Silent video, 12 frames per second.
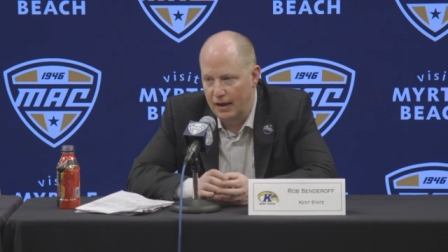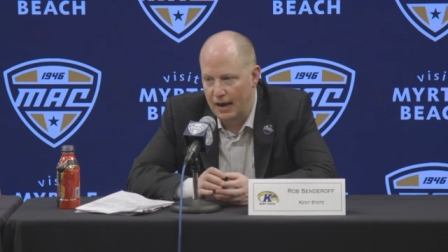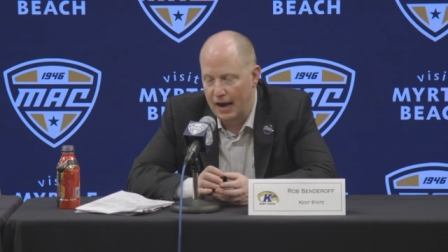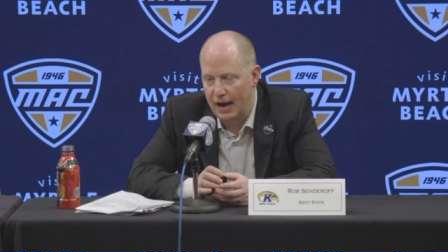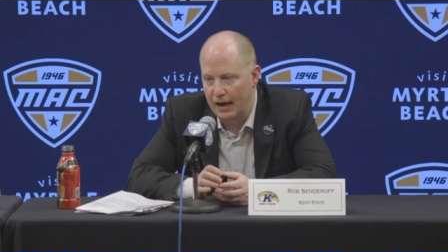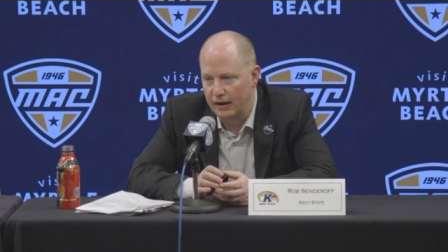
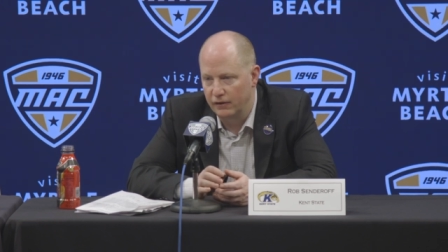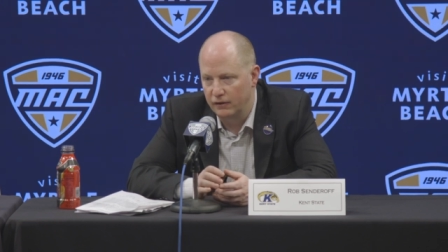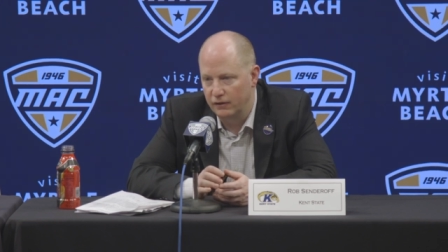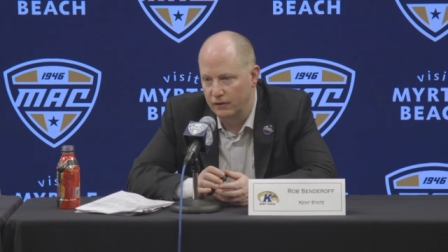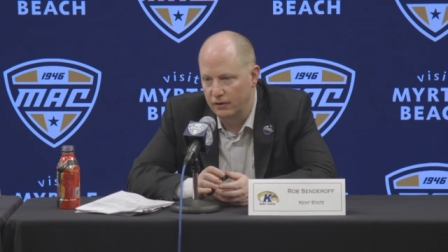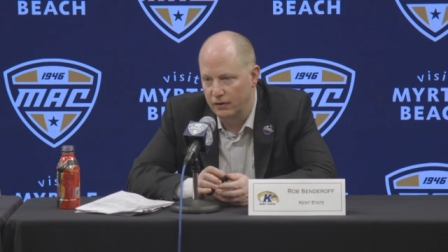
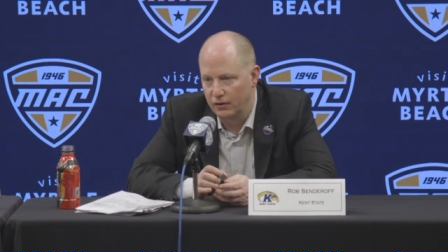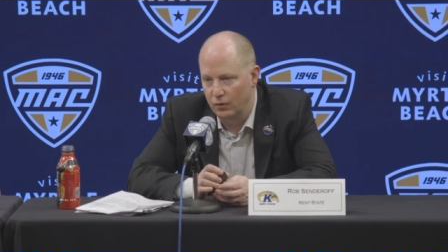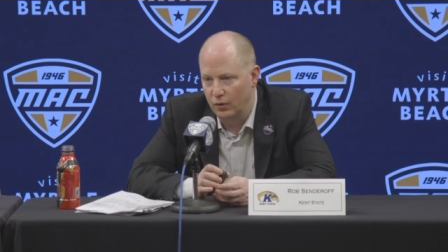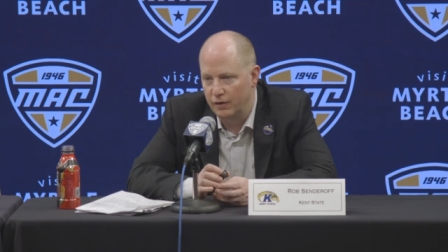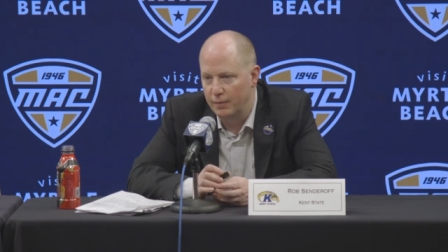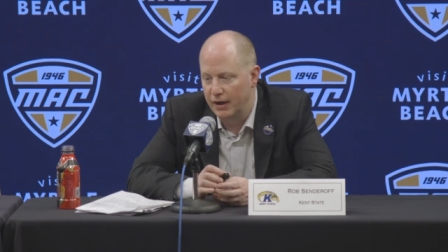as
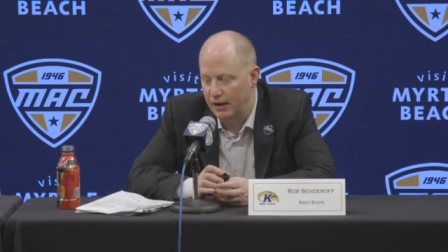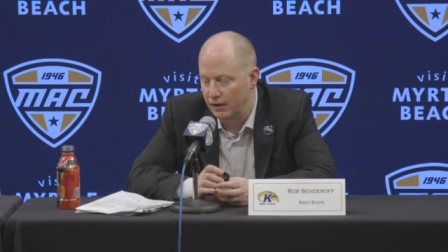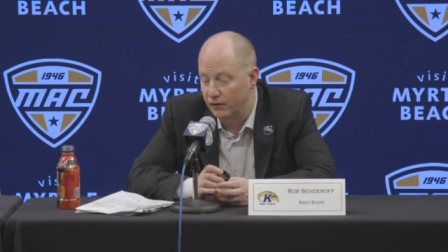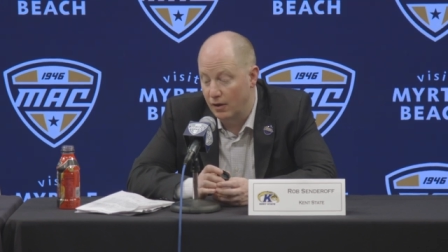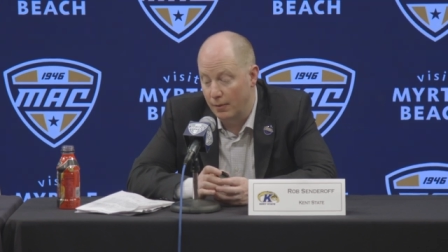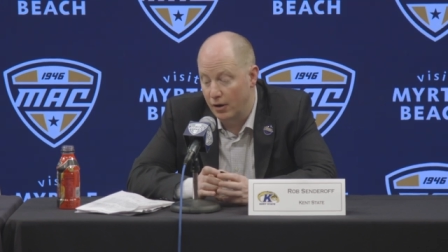we've been in
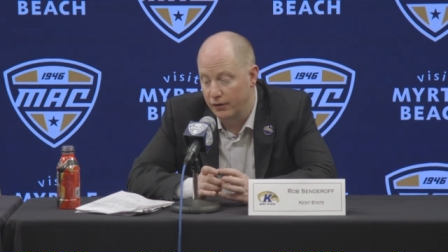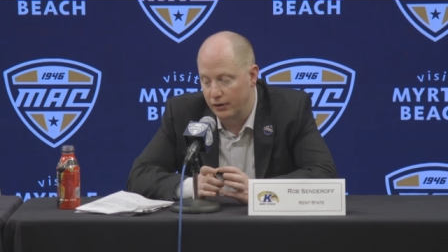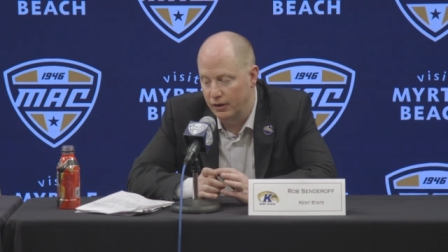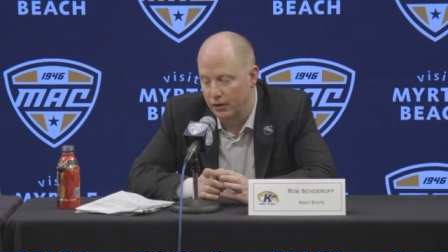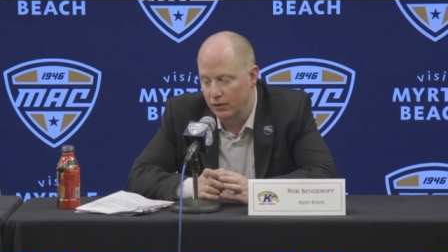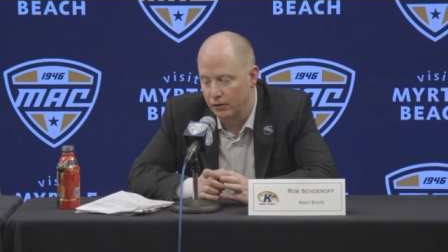some other
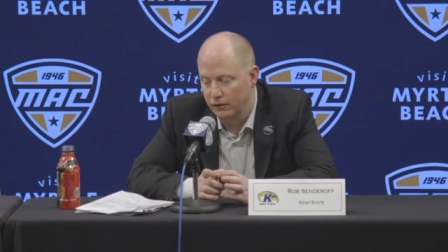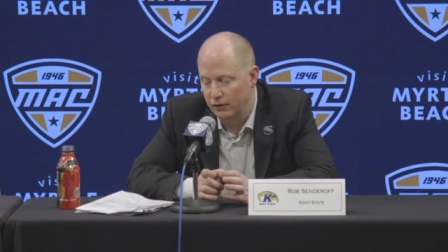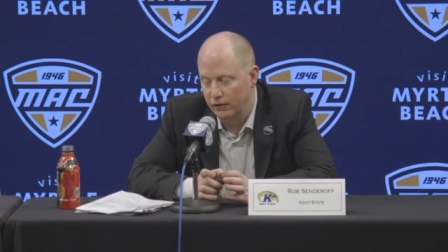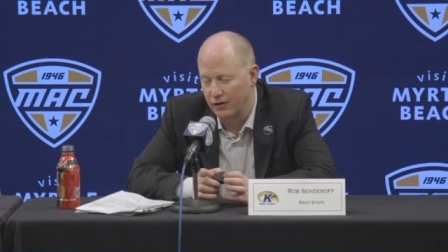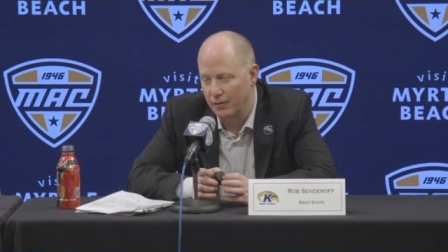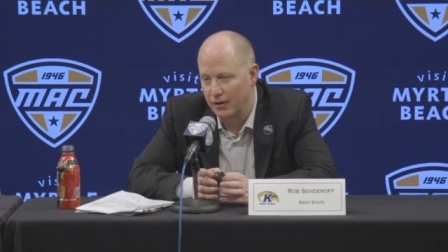years.
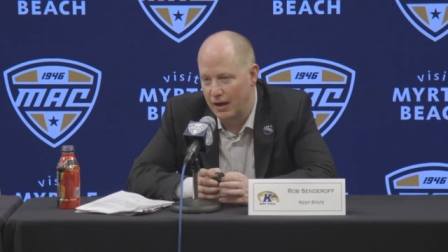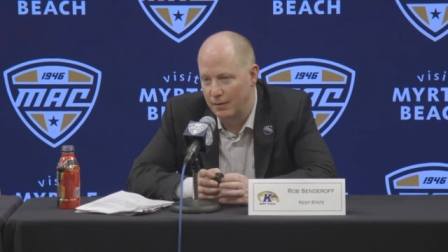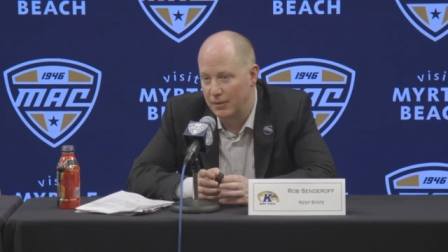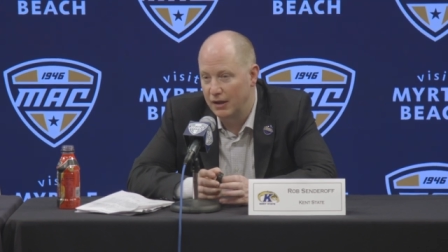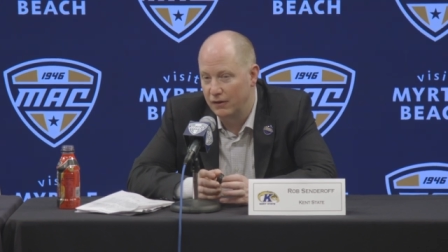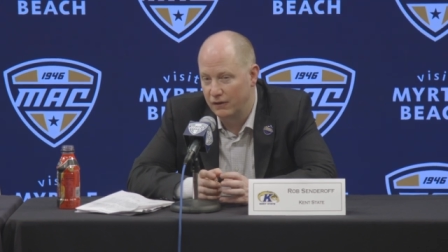Some of
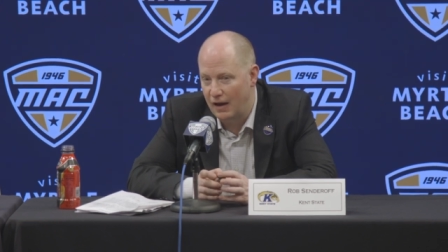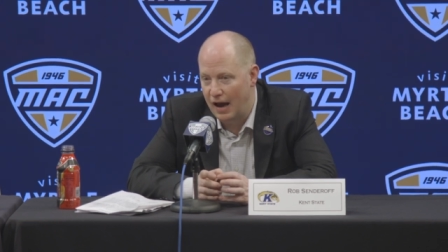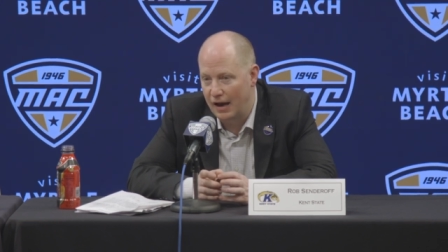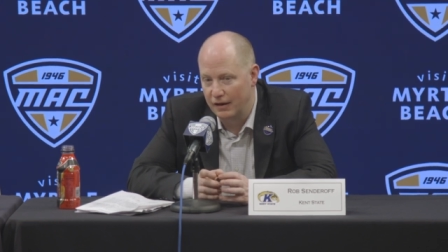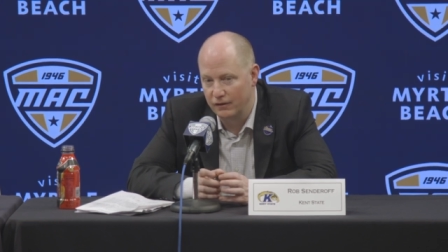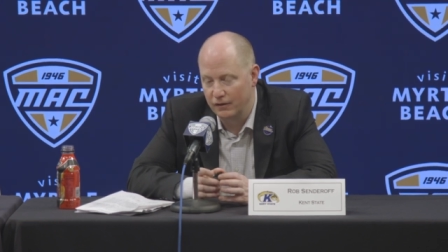that being
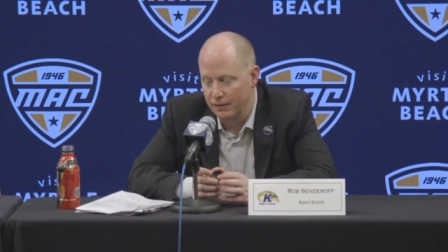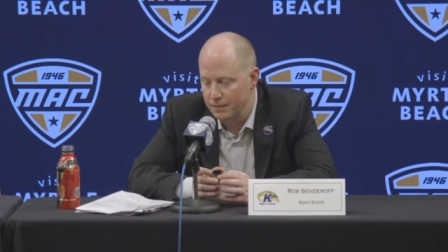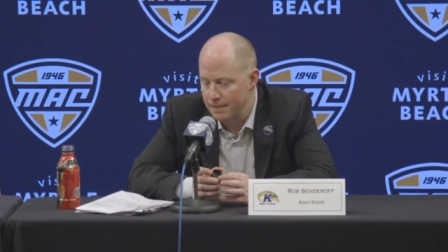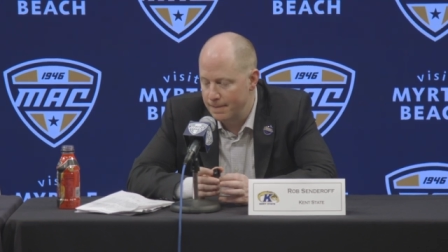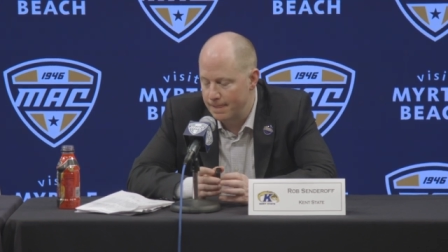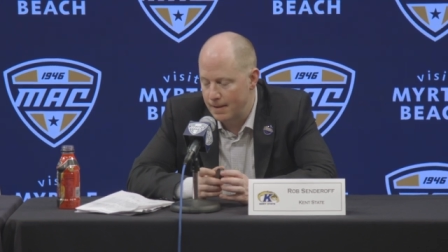size,
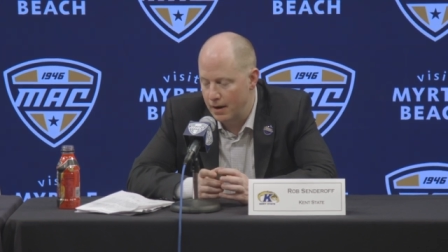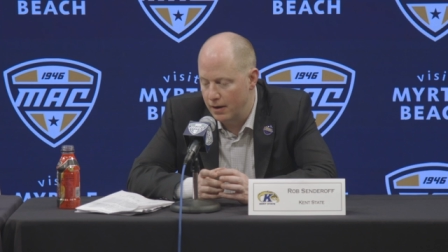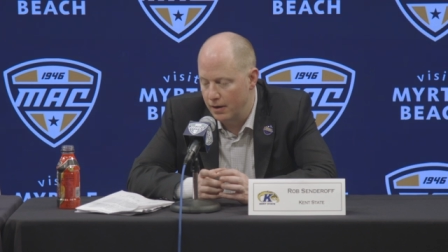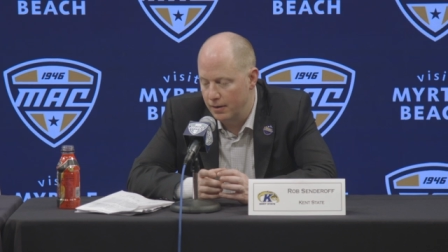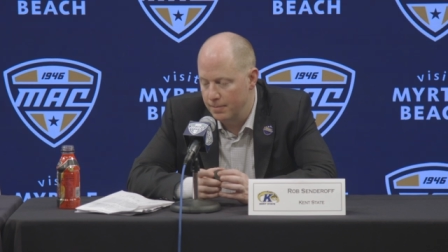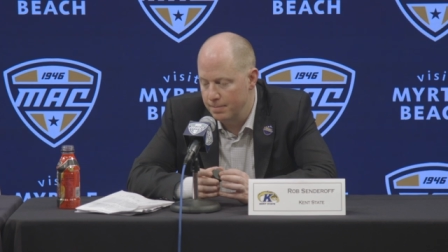
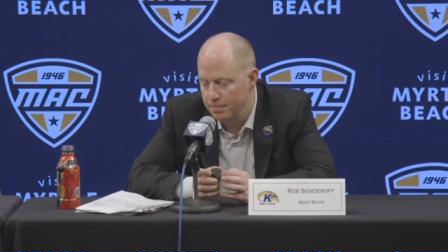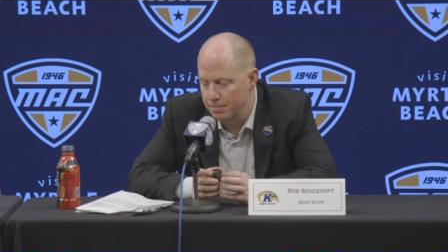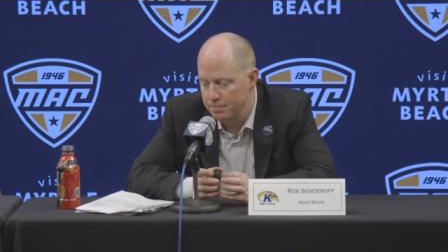um,